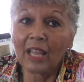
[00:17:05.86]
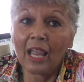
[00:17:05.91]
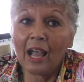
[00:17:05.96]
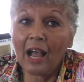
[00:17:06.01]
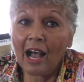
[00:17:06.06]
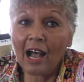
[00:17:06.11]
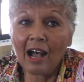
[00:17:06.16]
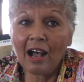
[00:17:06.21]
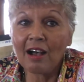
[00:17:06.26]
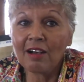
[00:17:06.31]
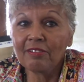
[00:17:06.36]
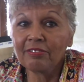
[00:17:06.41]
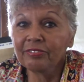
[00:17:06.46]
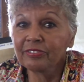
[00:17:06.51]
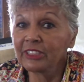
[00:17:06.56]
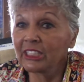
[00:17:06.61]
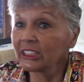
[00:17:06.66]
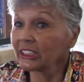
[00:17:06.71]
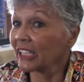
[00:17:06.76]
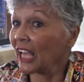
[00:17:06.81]

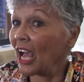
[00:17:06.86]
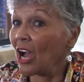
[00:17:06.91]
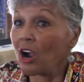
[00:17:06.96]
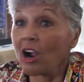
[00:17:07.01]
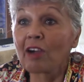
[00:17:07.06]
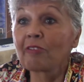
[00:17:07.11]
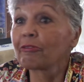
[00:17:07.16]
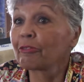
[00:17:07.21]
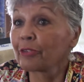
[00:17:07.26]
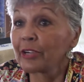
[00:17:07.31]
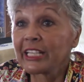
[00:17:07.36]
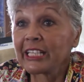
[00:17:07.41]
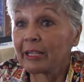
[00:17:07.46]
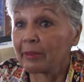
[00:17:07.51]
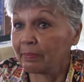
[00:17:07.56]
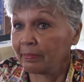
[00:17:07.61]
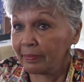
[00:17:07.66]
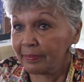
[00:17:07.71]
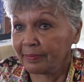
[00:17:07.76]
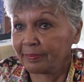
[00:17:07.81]
of
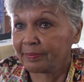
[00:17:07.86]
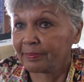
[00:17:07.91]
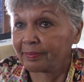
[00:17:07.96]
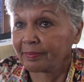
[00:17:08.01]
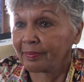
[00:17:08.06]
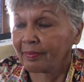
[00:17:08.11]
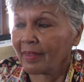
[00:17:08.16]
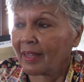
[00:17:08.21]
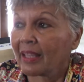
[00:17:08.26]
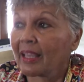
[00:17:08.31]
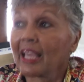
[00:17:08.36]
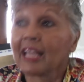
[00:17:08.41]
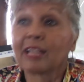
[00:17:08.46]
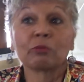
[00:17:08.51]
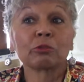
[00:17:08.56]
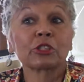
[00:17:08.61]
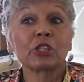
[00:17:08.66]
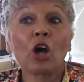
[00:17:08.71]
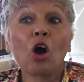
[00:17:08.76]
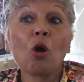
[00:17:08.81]
freedom, and it
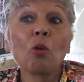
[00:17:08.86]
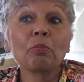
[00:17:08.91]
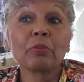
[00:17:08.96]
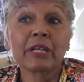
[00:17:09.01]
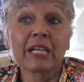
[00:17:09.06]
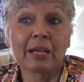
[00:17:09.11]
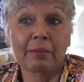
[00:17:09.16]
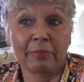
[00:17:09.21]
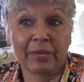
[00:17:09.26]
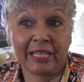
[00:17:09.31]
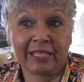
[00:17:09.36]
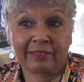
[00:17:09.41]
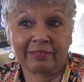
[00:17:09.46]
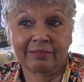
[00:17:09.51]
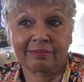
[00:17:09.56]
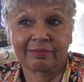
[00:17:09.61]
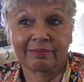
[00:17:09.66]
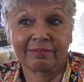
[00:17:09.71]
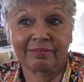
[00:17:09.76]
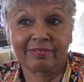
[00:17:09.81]
was homecoming.
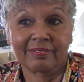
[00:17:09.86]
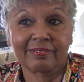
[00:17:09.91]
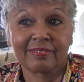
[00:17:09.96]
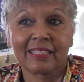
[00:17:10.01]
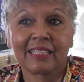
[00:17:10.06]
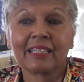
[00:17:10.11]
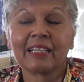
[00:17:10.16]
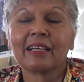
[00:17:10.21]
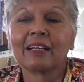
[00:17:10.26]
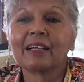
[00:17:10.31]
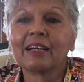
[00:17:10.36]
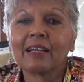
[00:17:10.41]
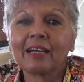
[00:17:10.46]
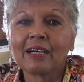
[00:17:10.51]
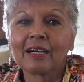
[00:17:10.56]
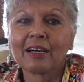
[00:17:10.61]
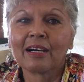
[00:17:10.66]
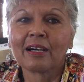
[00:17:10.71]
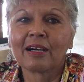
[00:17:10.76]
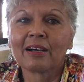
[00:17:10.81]

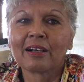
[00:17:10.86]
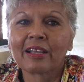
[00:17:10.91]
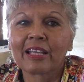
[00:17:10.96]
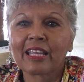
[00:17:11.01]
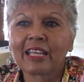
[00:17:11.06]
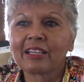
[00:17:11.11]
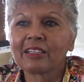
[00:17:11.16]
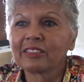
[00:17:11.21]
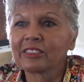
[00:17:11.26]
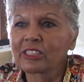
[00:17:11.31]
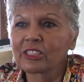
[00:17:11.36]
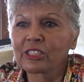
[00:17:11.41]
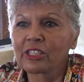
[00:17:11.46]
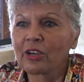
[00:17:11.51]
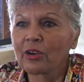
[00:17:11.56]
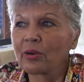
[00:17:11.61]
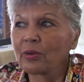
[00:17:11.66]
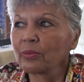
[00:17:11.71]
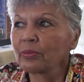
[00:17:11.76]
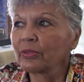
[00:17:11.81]

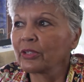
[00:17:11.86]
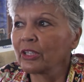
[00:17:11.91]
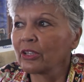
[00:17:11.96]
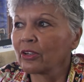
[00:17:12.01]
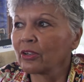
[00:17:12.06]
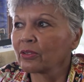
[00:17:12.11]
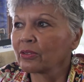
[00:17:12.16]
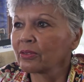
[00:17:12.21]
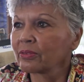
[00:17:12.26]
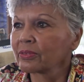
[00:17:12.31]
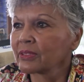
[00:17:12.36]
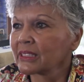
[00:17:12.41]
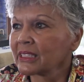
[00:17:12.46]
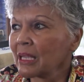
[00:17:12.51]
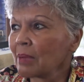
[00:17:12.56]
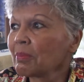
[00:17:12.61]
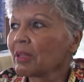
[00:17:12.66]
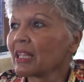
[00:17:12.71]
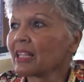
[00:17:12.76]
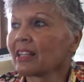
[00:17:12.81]
So, you know,
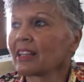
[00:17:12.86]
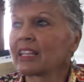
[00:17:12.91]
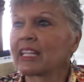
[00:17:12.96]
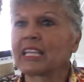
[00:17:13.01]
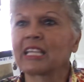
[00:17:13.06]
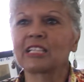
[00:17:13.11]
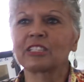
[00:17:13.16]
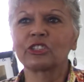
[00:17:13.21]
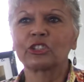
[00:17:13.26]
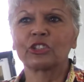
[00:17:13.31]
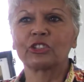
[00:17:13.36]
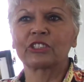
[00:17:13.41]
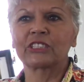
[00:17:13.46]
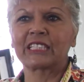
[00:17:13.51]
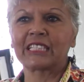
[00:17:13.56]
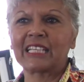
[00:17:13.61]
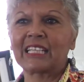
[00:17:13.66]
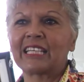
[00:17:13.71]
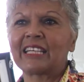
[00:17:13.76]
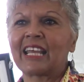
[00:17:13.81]
some of the things you
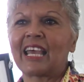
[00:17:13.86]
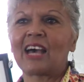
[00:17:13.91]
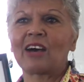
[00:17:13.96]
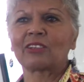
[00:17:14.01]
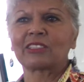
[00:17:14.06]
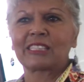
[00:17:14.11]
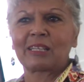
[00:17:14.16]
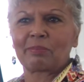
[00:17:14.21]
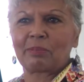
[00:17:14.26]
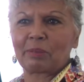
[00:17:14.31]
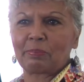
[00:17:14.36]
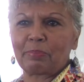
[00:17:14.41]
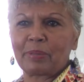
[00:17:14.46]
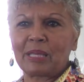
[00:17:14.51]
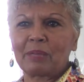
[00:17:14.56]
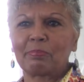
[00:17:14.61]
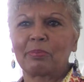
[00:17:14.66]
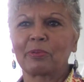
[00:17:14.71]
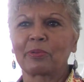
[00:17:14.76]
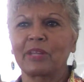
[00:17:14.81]
see now, some of the
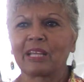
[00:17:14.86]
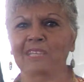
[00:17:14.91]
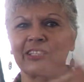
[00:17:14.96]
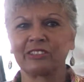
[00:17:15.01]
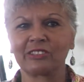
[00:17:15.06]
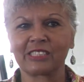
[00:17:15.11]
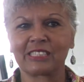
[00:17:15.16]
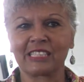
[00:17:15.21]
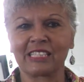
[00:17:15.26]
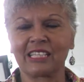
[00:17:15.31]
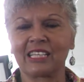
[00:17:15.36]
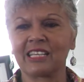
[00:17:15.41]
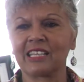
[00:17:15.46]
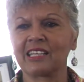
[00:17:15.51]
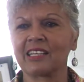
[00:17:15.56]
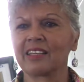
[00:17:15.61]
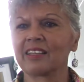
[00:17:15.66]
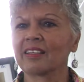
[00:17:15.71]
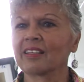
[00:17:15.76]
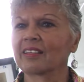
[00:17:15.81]
people that you
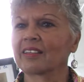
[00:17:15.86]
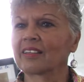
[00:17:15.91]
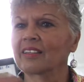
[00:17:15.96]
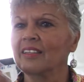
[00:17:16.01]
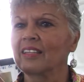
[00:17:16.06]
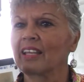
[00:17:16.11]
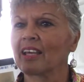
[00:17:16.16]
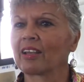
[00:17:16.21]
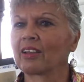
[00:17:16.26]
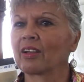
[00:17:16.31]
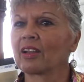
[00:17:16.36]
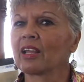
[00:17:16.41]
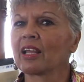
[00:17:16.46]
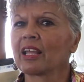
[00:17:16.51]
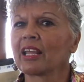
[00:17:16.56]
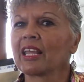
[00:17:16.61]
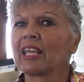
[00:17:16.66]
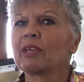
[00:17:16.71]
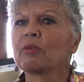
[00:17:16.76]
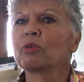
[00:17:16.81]
see, that
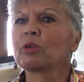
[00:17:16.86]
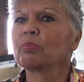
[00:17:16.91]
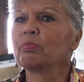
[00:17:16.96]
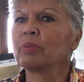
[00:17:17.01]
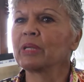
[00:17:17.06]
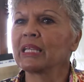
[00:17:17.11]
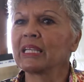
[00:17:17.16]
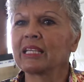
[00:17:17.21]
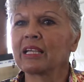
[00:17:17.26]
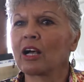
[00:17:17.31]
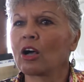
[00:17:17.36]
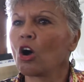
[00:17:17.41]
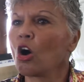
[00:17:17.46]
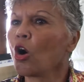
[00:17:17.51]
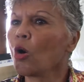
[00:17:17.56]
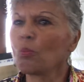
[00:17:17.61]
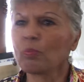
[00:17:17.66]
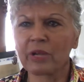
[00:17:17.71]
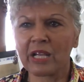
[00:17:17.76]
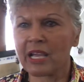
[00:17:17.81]
it would be a
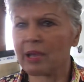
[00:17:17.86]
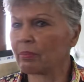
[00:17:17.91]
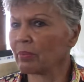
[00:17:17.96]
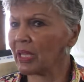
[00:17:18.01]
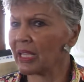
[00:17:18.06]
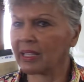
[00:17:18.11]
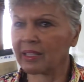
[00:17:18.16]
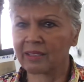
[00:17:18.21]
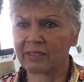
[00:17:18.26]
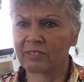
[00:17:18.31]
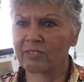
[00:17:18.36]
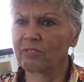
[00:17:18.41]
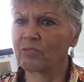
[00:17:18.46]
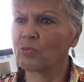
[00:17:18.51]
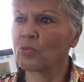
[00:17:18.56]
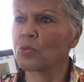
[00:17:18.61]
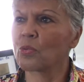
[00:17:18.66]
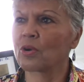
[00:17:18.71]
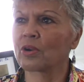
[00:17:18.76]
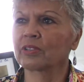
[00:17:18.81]
homecoming
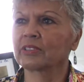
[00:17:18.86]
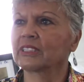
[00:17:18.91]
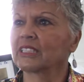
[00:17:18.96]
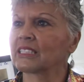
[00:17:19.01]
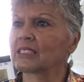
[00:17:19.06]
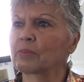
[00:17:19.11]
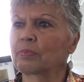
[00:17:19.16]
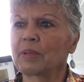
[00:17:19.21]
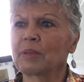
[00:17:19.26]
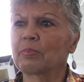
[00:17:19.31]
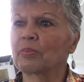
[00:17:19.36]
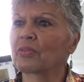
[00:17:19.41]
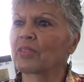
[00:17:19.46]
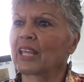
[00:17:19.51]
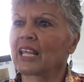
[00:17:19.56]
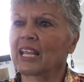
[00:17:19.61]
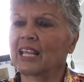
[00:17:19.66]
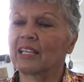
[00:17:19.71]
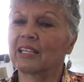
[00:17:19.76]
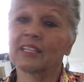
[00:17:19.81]
for just people
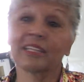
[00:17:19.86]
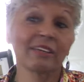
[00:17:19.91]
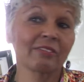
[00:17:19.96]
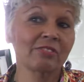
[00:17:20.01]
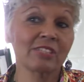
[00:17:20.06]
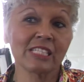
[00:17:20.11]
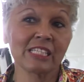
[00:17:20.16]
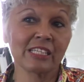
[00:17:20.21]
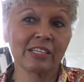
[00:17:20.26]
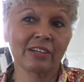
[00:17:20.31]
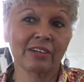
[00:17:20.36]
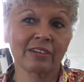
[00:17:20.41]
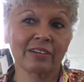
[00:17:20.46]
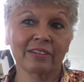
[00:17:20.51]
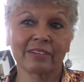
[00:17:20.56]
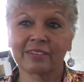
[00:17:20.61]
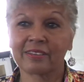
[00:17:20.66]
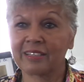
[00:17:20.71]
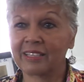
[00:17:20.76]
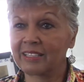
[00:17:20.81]
that had lived here,
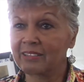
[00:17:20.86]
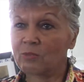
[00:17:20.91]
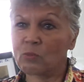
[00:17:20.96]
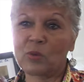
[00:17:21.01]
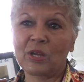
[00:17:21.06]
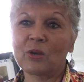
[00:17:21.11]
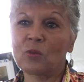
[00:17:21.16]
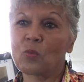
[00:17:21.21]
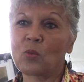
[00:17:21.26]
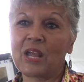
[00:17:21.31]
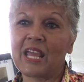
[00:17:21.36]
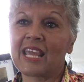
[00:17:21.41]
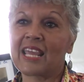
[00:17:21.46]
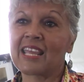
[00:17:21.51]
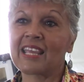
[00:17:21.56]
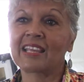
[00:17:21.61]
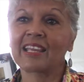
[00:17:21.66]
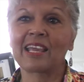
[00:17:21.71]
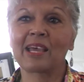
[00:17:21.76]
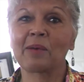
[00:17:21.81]
went
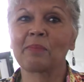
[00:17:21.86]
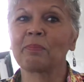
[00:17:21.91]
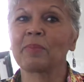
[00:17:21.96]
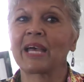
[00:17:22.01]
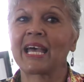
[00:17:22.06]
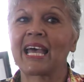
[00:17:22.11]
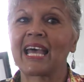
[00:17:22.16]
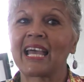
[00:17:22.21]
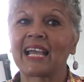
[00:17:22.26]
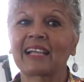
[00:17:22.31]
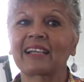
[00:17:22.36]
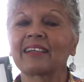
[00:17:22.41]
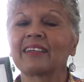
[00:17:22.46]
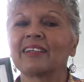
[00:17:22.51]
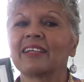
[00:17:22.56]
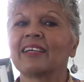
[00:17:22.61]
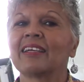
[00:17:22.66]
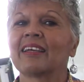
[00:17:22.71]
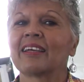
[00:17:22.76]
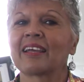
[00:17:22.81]
away, come back,
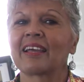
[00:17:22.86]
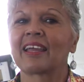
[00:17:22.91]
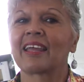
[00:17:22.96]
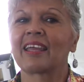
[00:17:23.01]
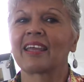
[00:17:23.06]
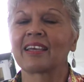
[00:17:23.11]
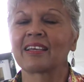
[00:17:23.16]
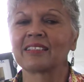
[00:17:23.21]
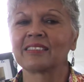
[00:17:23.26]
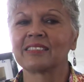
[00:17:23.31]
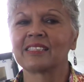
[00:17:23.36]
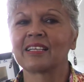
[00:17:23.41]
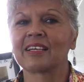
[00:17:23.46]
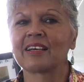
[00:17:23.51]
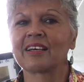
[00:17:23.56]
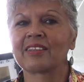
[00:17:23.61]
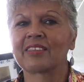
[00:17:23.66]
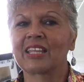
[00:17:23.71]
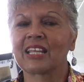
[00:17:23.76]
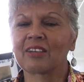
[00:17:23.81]
and
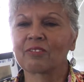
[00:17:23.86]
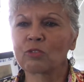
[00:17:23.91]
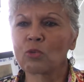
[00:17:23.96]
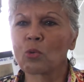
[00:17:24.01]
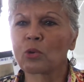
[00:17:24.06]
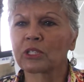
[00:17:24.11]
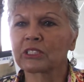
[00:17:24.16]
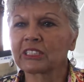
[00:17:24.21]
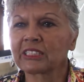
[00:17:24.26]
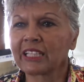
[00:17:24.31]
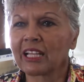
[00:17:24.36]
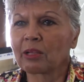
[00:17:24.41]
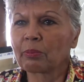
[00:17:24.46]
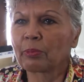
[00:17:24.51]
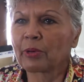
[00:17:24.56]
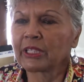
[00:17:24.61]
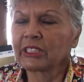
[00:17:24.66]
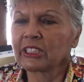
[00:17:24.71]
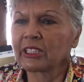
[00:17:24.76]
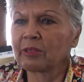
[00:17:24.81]
then of course
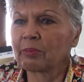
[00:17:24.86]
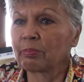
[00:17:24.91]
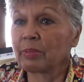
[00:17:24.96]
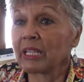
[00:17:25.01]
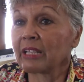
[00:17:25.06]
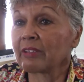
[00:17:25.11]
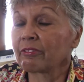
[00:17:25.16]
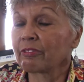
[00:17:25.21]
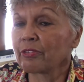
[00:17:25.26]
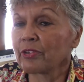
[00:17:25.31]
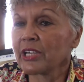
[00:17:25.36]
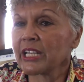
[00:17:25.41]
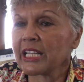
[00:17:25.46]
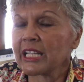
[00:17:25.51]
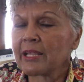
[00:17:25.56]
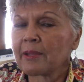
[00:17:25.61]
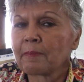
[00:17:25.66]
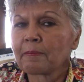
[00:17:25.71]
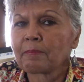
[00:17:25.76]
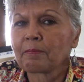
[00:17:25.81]
celebration of being free.
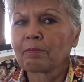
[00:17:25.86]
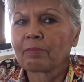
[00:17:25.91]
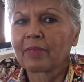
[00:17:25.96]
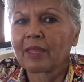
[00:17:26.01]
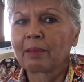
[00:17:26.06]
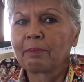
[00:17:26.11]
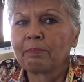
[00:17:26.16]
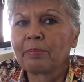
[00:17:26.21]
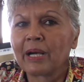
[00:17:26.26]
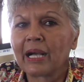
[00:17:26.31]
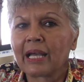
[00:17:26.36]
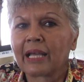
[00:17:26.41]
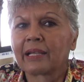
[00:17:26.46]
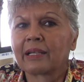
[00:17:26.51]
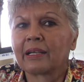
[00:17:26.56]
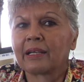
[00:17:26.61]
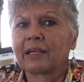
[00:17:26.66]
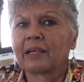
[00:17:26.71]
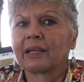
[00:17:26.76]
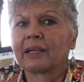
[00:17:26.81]
But
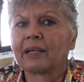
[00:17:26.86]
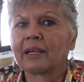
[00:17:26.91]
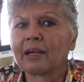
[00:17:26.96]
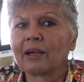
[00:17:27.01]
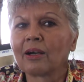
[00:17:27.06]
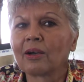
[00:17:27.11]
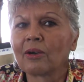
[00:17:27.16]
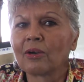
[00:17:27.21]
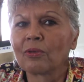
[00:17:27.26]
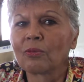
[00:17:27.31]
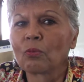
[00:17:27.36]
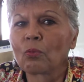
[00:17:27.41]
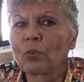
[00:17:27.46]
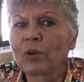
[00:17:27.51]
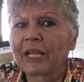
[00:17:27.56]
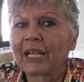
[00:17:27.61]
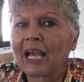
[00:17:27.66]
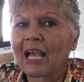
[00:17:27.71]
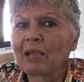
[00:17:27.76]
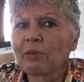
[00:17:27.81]

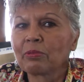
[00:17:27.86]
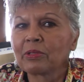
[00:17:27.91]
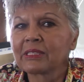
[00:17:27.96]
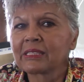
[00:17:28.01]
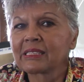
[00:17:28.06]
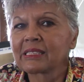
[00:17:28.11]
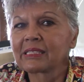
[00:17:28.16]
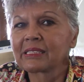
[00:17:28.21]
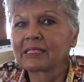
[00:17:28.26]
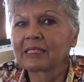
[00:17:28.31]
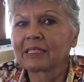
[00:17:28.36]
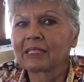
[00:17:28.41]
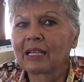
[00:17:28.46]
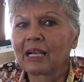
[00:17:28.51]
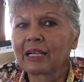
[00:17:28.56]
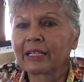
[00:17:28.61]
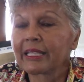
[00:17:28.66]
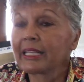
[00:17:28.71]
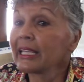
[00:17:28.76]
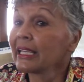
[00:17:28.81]
when I was
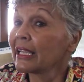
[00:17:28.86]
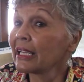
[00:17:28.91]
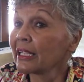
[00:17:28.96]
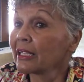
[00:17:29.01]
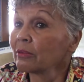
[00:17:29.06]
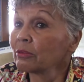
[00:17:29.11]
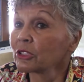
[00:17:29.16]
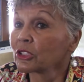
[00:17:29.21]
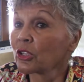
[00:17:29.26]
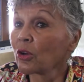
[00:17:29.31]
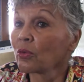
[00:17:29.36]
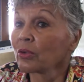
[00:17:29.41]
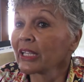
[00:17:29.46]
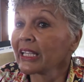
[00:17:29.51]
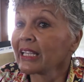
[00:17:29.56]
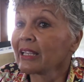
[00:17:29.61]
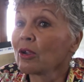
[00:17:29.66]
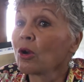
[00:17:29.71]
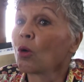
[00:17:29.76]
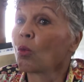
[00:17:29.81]
a kid, it was
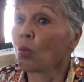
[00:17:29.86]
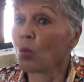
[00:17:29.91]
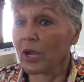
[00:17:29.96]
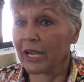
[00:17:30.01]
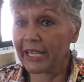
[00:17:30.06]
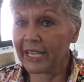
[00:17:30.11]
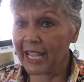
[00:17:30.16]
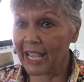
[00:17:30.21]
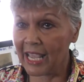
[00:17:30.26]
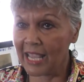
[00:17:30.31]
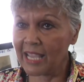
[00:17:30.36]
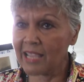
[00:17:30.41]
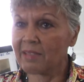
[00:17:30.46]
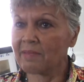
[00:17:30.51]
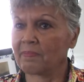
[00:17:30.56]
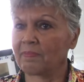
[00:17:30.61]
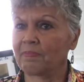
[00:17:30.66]
only one day.